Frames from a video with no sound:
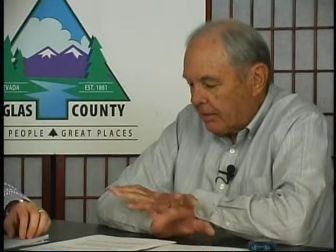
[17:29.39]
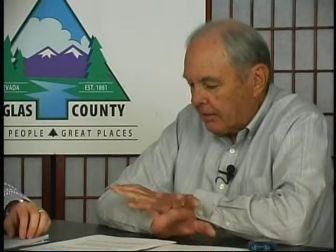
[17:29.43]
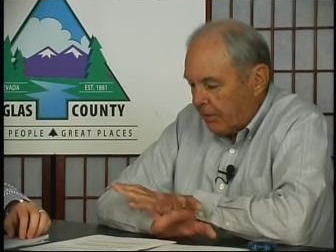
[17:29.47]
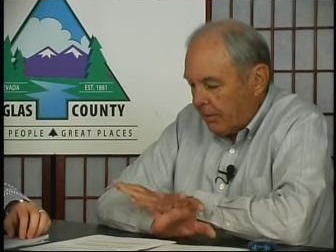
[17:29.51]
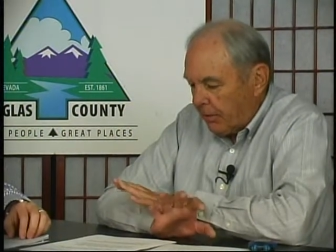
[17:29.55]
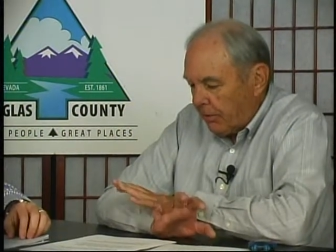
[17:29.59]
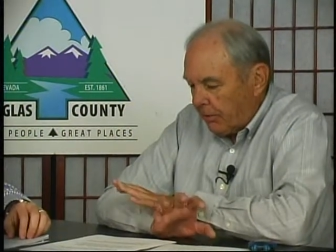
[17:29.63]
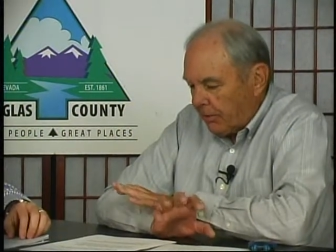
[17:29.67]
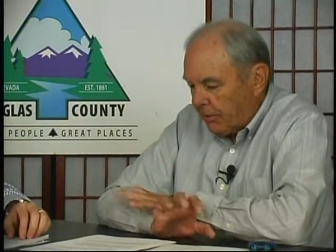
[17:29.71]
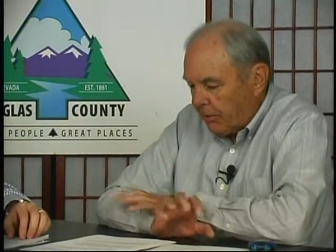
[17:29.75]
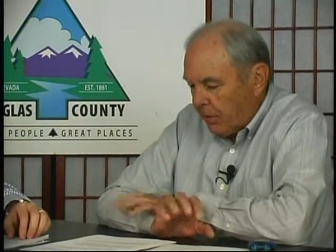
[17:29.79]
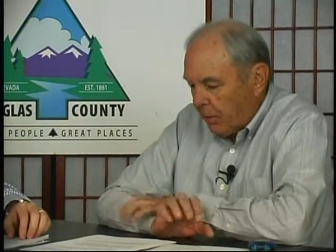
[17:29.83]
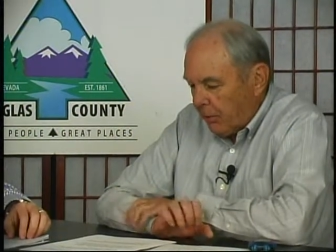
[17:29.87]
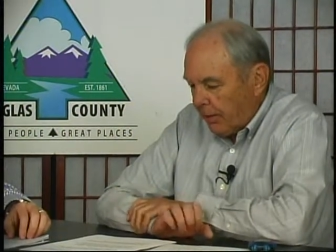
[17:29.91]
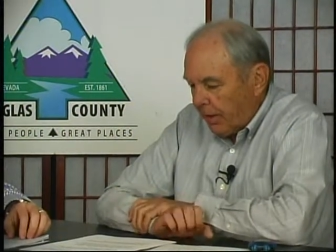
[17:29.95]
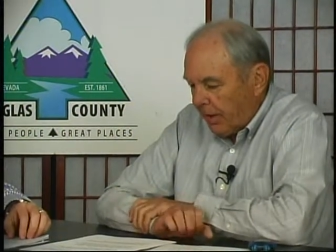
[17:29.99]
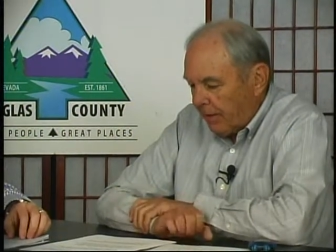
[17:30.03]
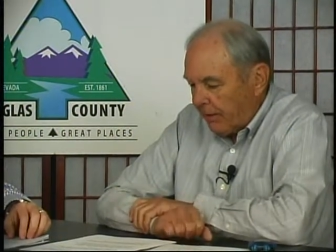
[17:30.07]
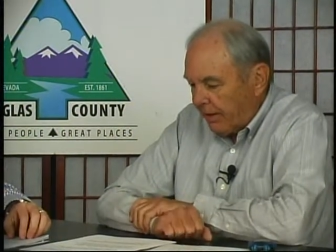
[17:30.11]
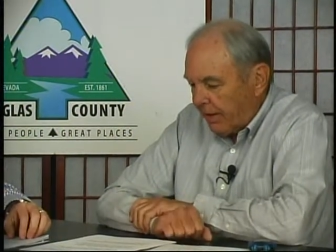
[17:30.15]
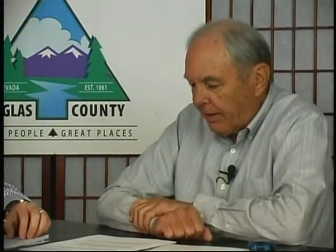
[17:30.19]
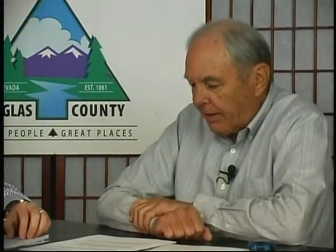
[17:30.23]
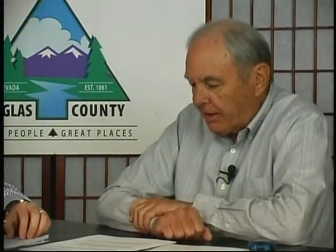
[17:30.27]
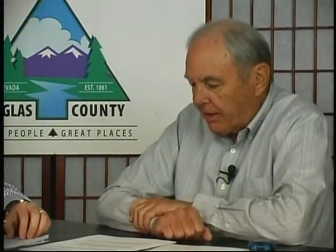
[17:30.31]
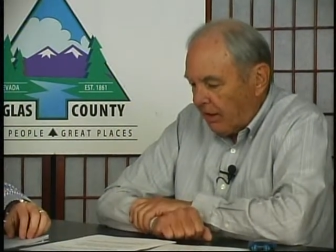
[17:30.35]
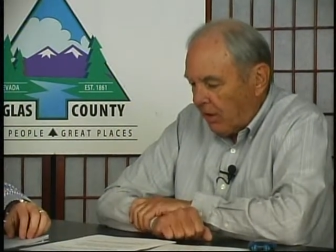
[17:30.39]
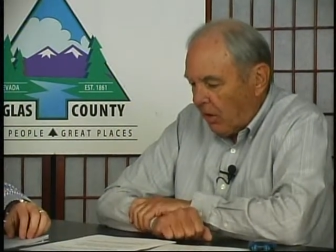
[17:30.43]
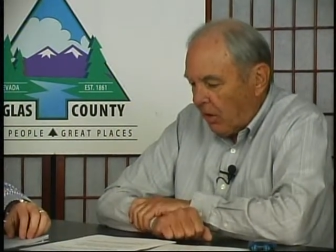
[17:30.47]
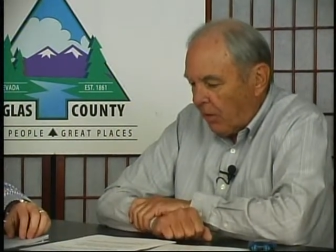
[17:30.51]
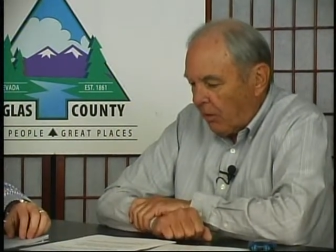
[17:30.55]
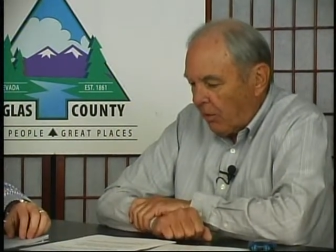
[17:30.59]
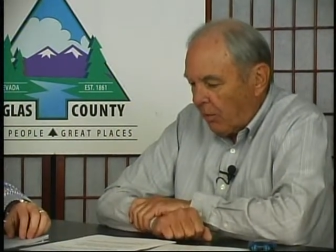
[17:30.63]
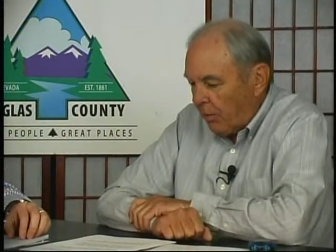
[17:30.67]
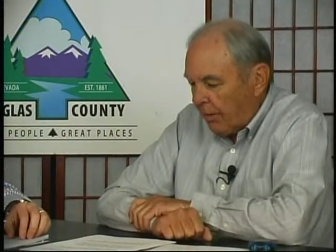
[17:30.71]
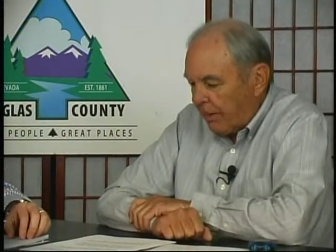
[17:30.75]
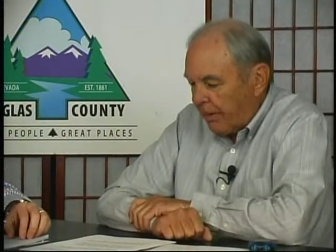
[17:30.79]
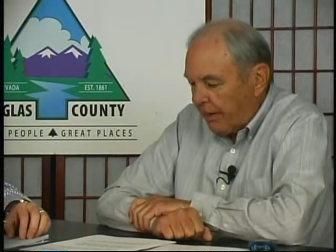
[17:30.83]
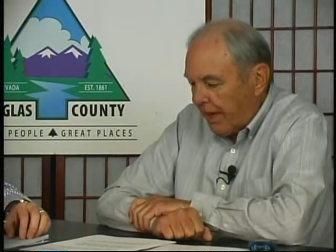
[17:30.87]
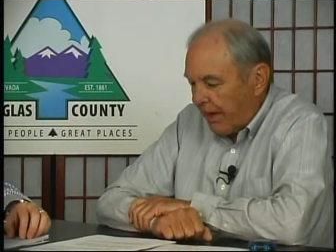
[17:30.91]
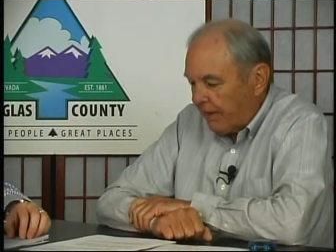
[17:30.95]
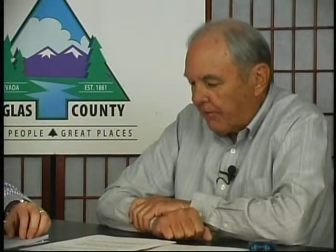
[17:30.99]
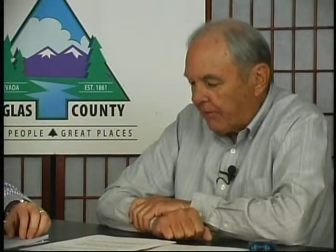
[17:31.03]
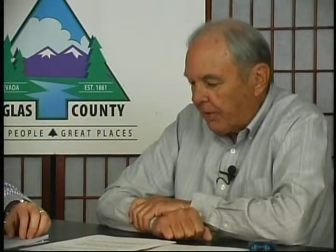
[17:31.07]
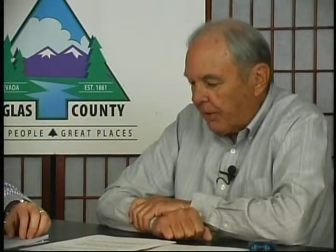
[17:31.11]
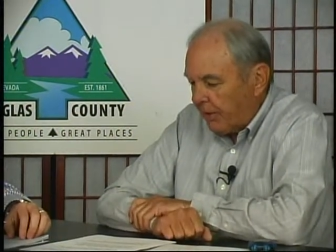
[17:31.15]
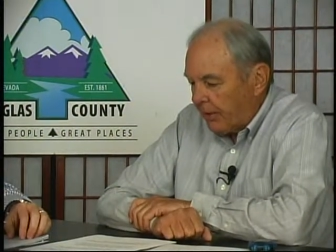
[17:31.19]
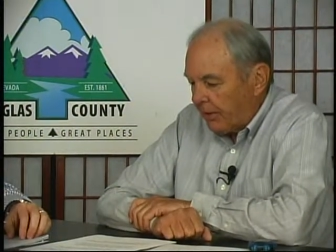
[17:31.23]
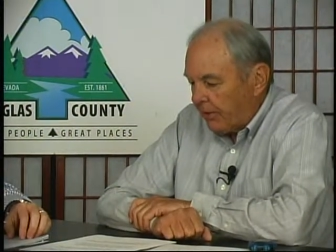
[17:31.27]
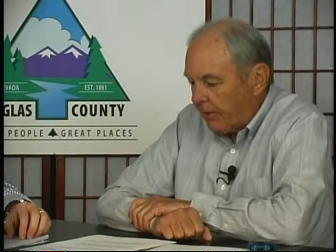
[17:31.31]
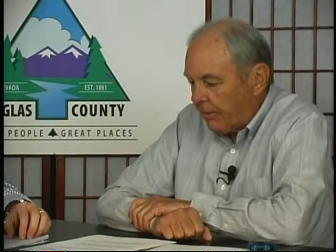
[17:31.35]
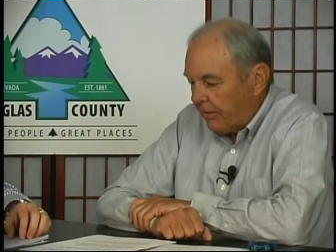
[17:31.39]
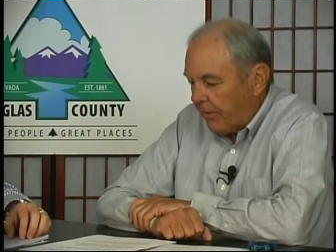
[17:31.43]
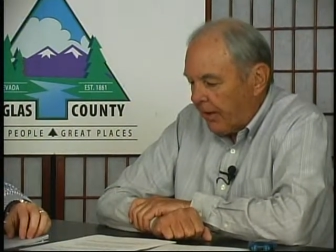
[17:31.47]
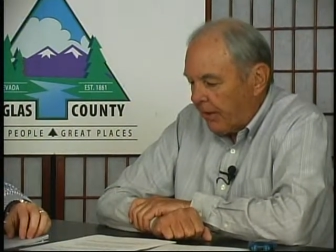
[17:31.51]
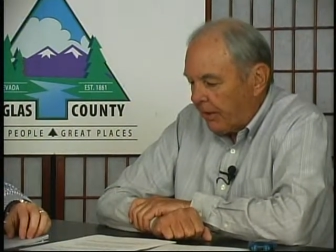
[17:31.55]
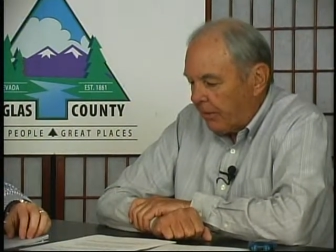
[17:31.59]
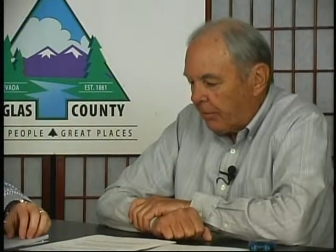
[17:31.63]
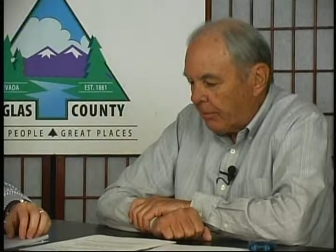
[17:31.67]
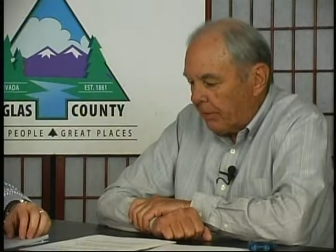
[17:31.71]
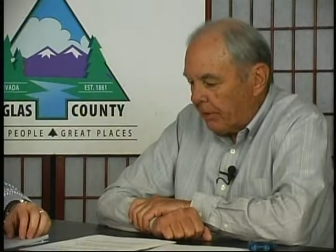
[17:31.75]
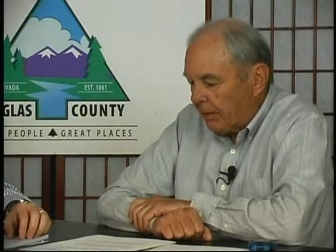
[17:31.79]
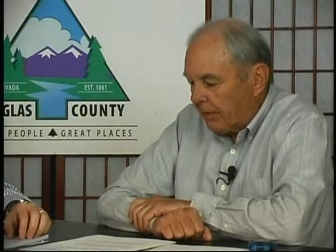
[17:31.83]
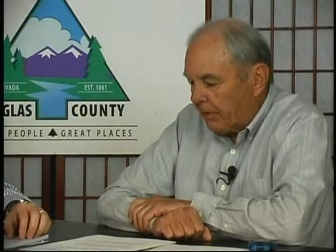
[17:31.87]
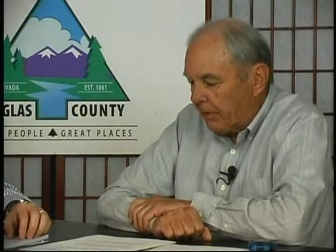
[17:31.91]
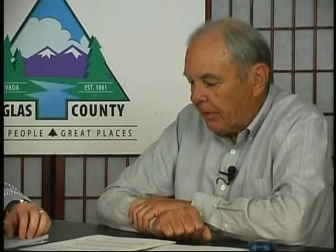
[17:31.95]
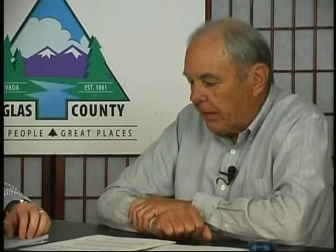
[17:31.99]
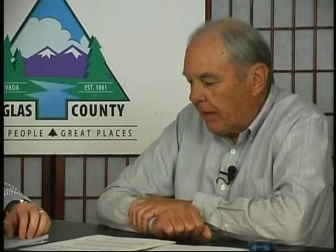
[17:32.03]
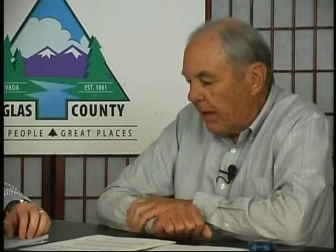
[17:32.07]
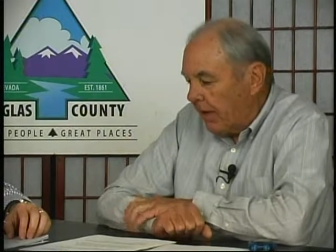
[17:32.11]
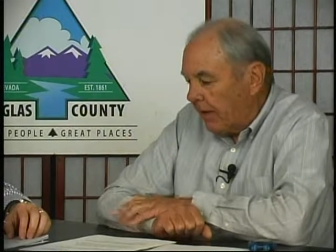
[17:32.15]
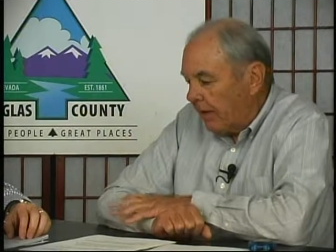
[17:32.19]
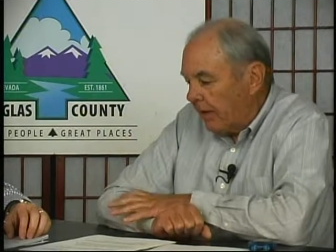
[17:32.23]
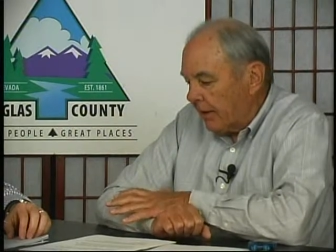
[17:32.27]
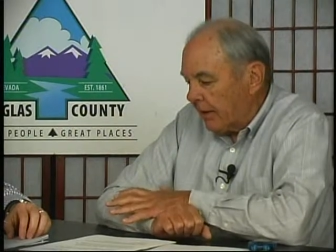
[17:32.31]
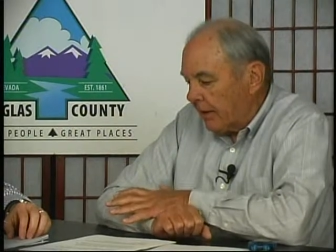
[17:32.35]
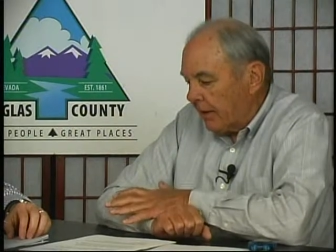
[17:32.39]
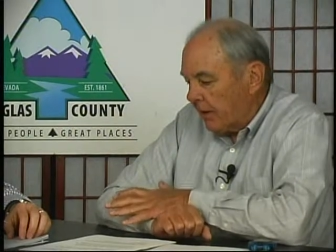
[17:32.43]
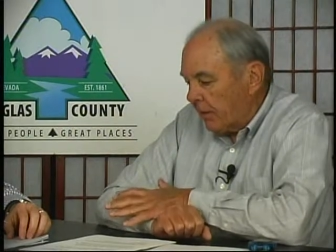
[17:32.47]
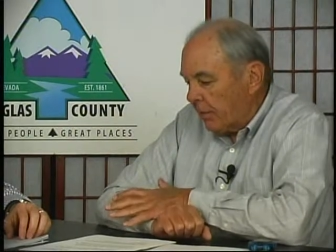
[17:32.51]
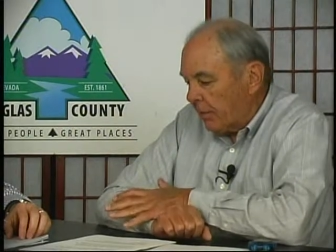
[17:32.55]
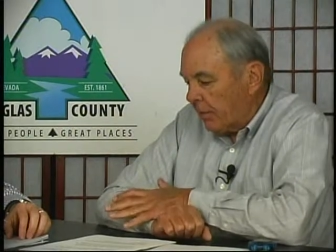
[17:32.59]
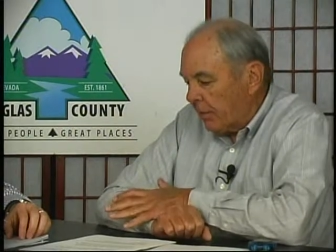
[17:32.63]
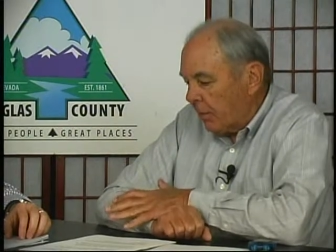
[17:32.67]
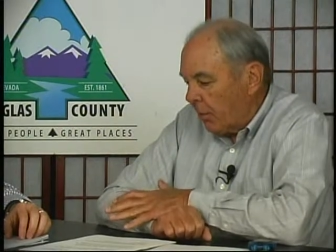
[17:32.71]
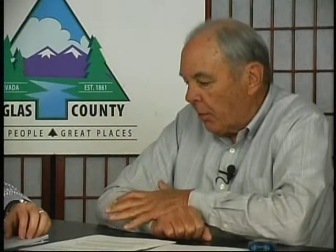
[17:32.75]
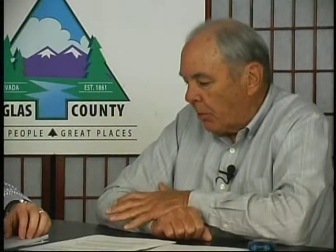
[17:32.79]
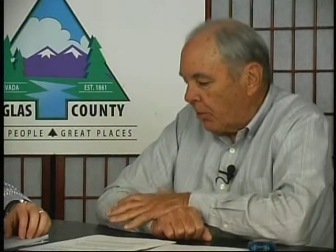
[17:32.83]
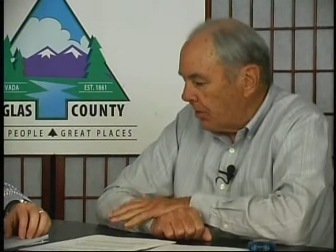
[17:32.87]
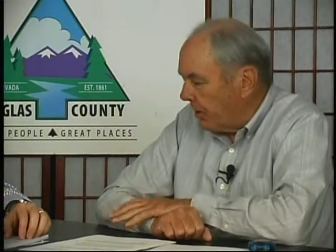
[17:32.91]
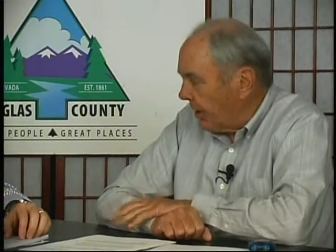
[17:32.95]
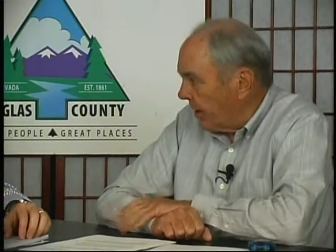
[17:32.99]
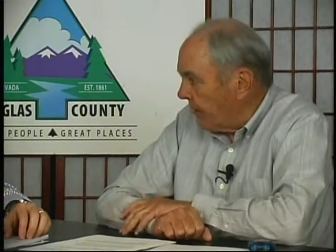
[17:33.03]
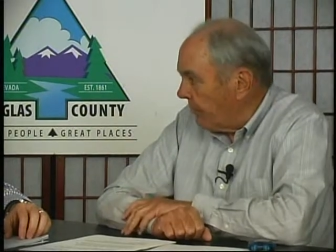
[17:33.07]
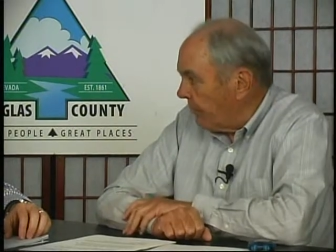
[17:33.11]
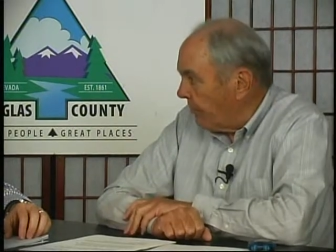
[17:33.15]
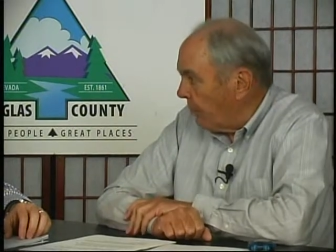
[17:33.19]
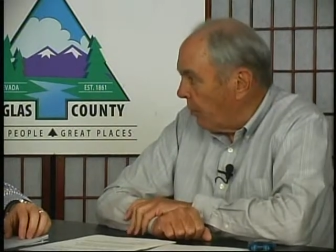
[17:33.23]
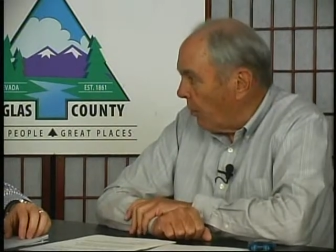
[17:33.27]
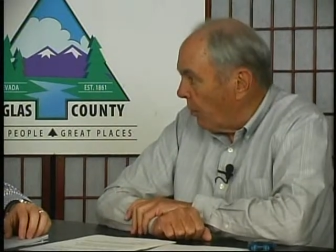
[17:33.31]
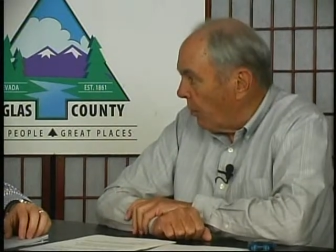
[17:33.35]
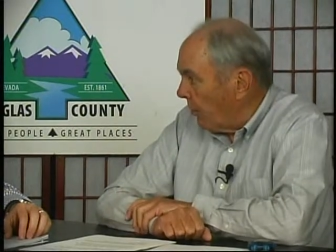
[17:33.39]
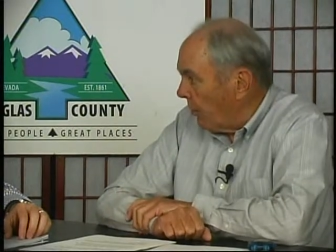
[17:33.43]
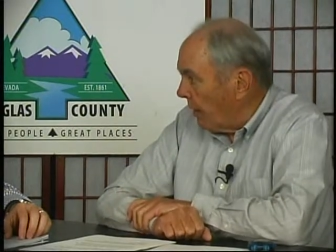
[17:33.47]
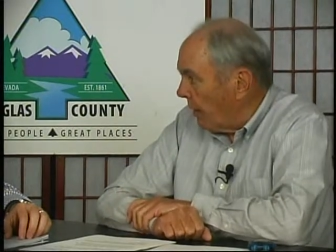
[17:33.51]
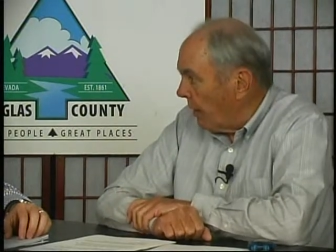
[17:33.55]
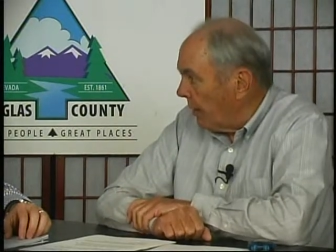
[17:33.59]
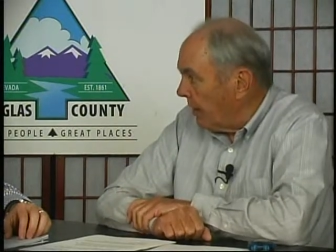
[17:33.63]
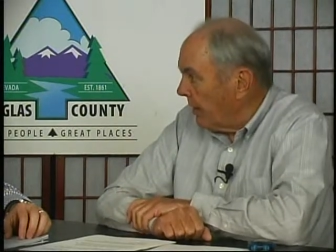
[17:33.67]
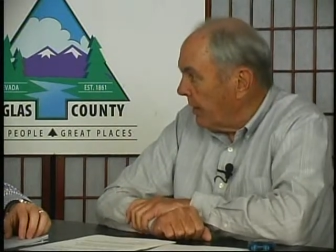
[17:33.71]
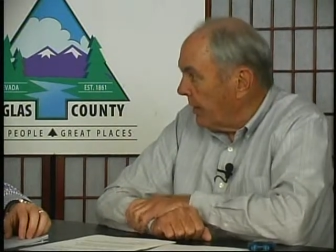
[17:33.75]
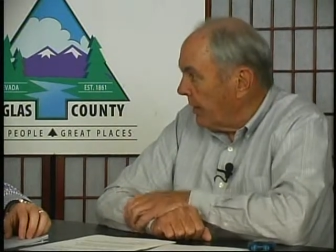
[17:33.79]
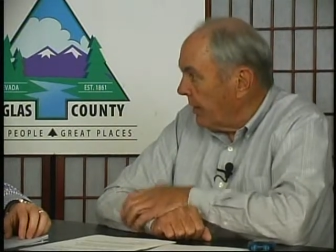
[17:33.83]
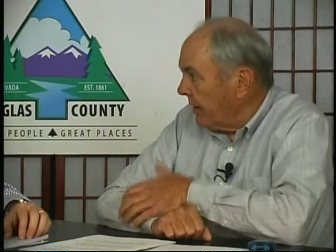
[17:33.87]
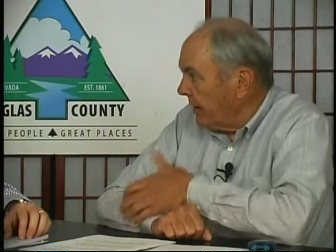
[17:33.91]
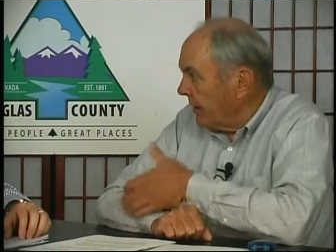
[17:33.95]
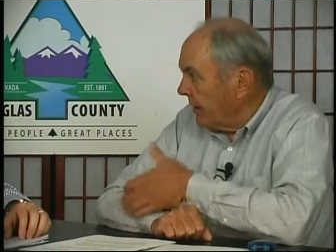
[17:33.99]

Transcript: some other zoning things along with that for the development that they're proposing for uh,